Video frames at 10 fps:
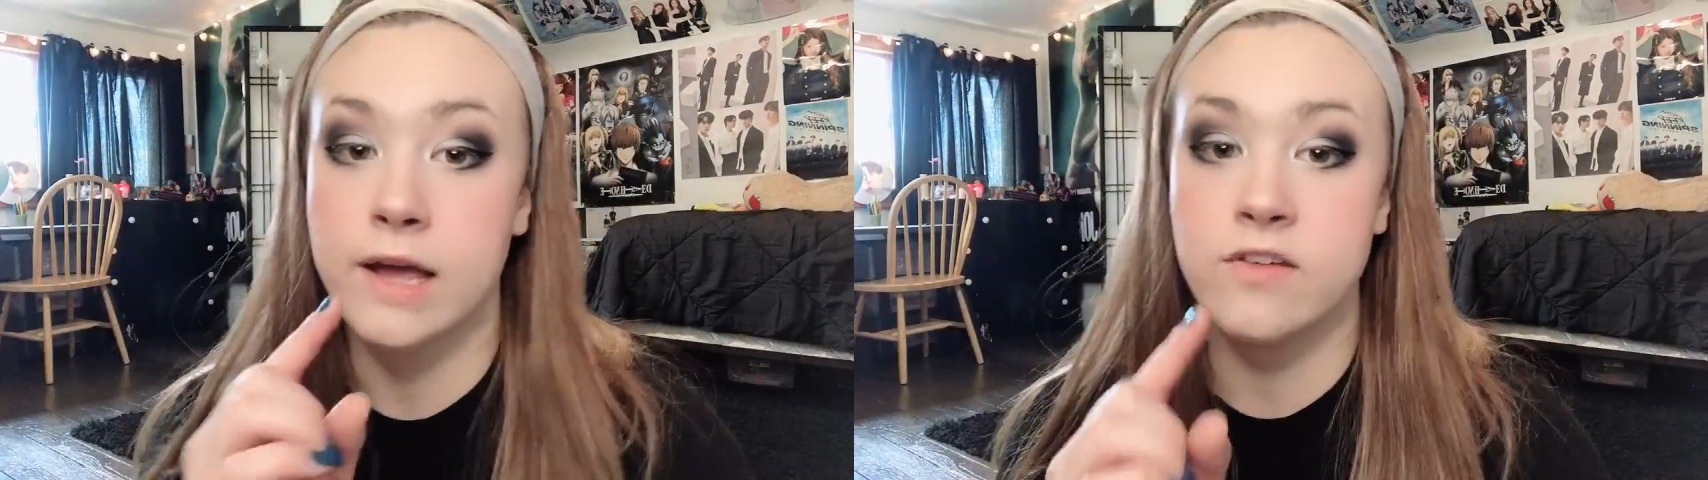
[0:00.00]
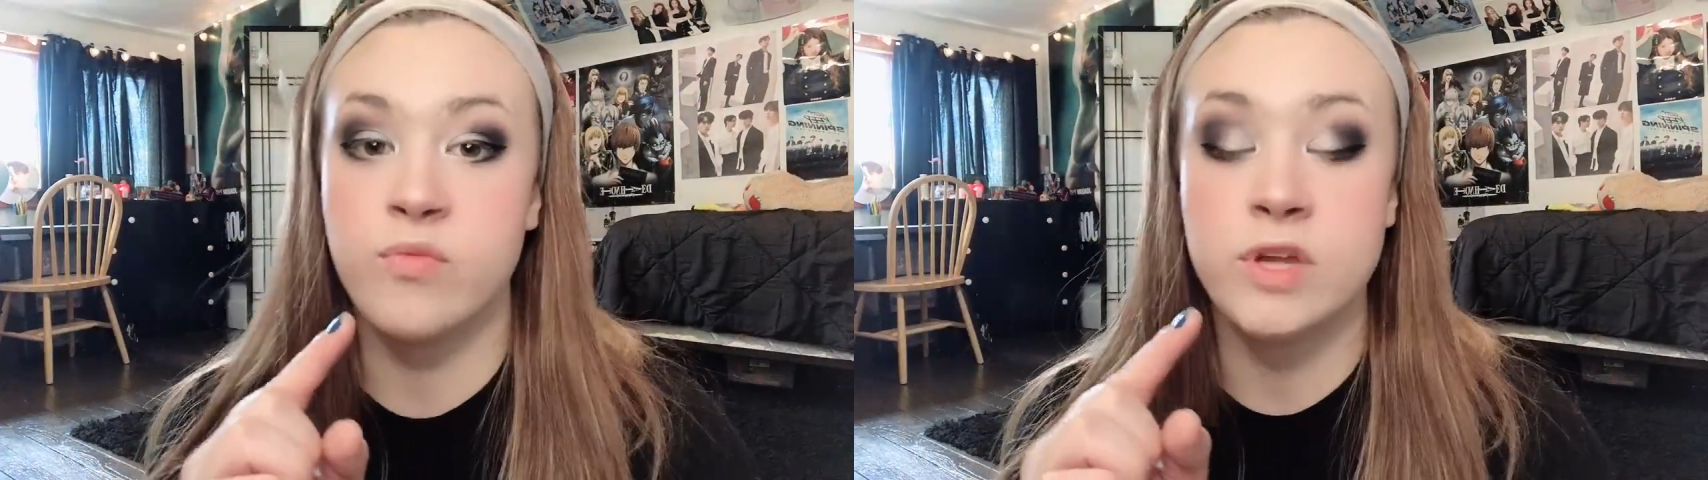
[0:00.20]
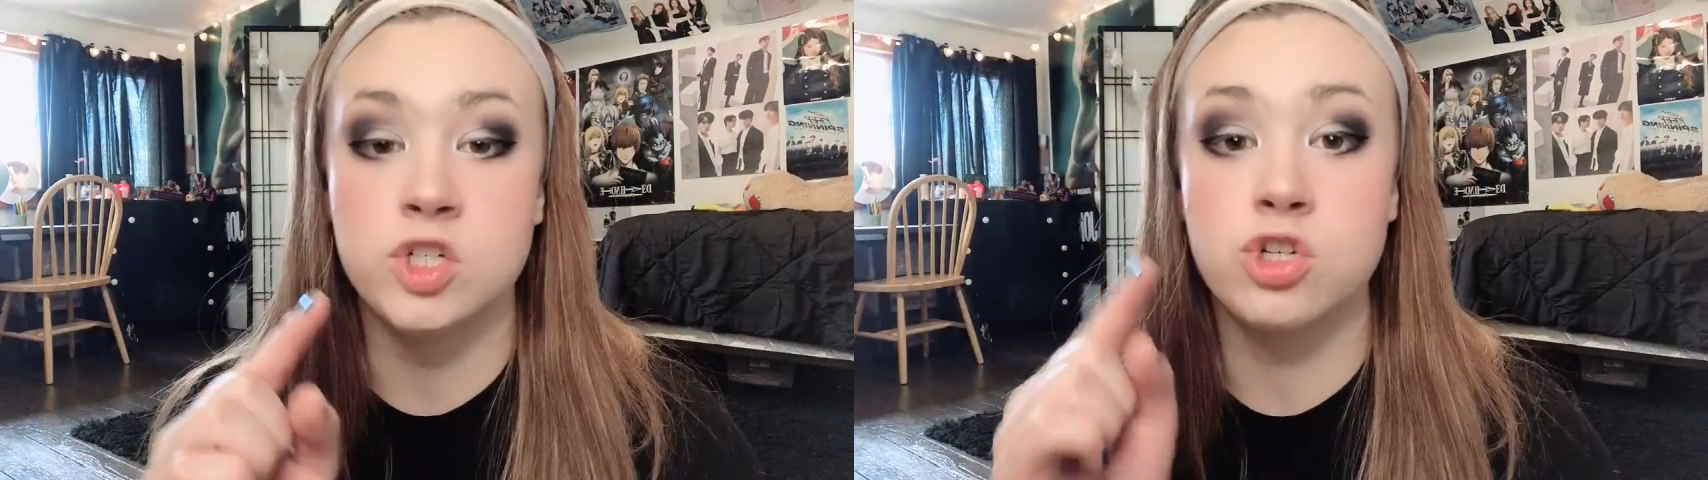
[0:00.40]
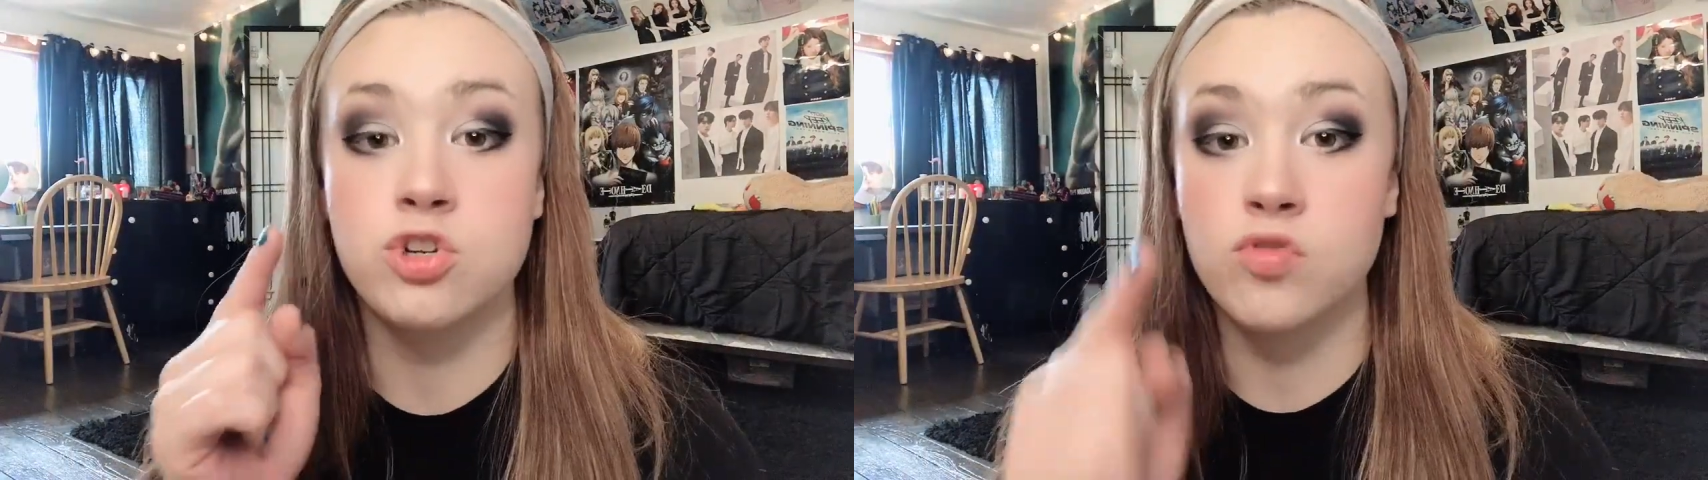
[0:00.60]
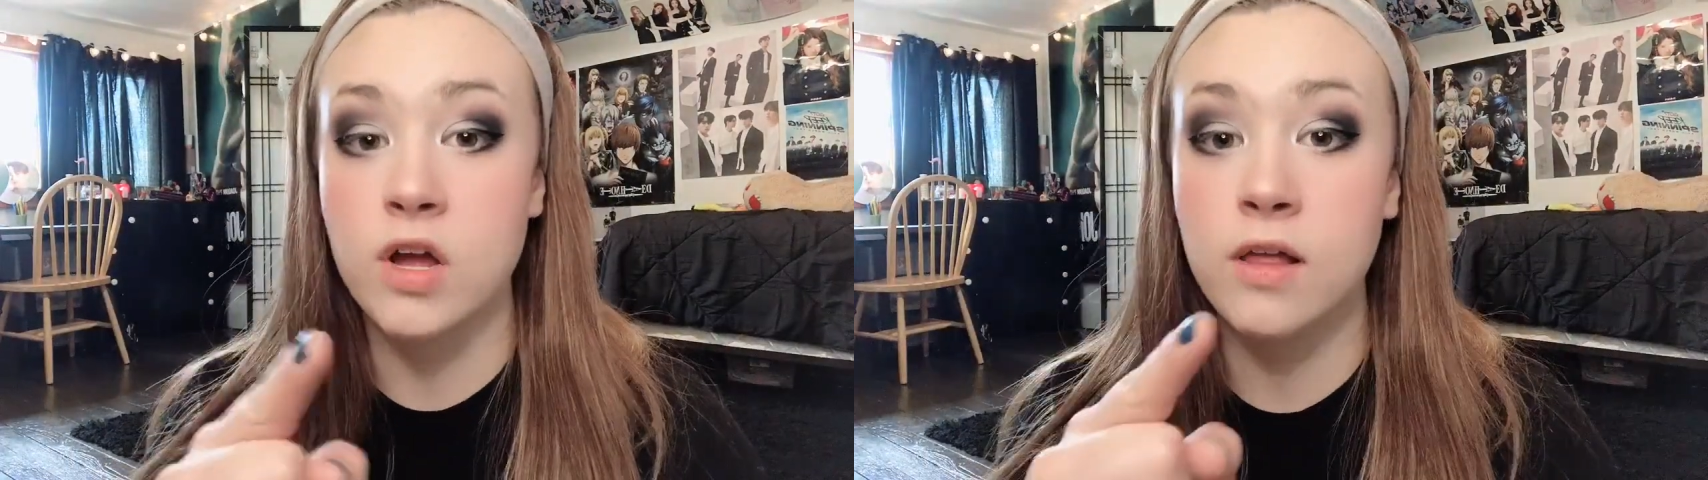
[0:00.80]
have been
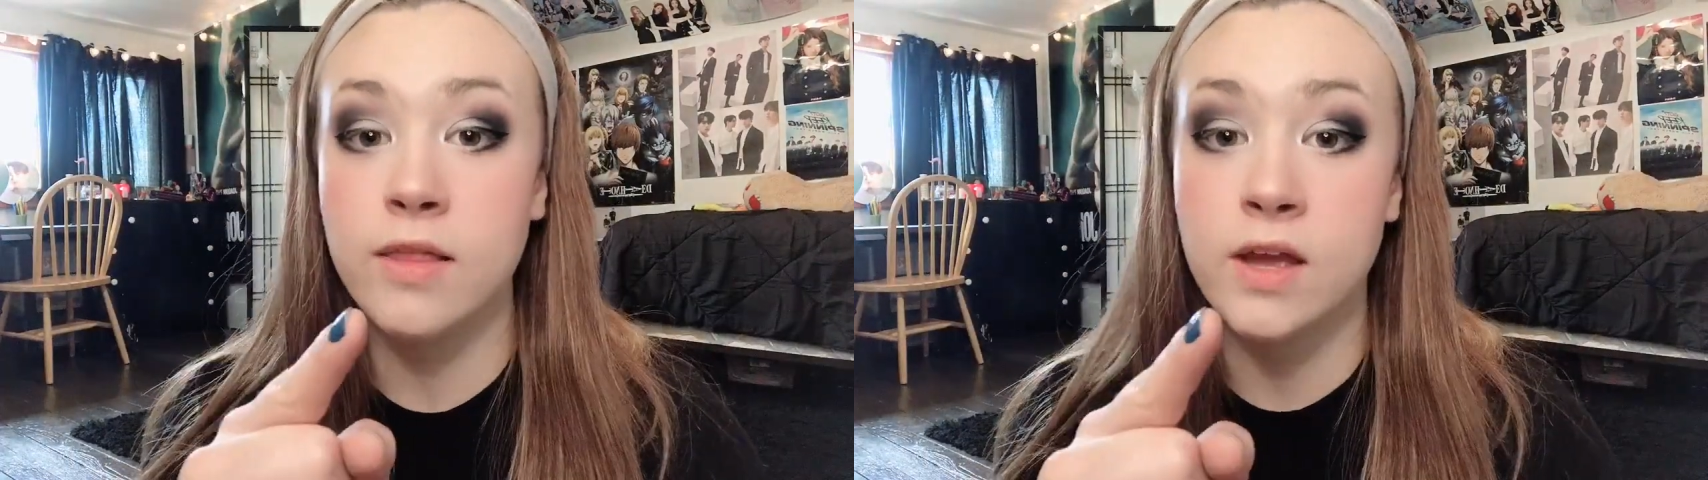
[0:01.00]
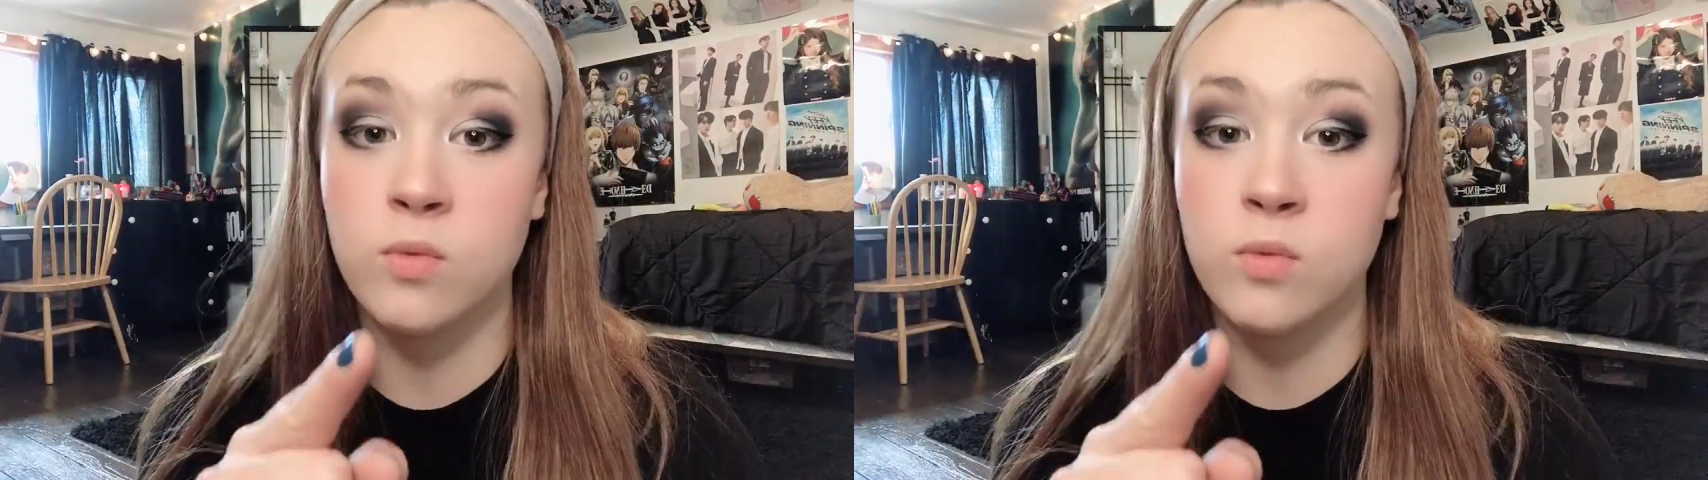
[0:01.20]
struggling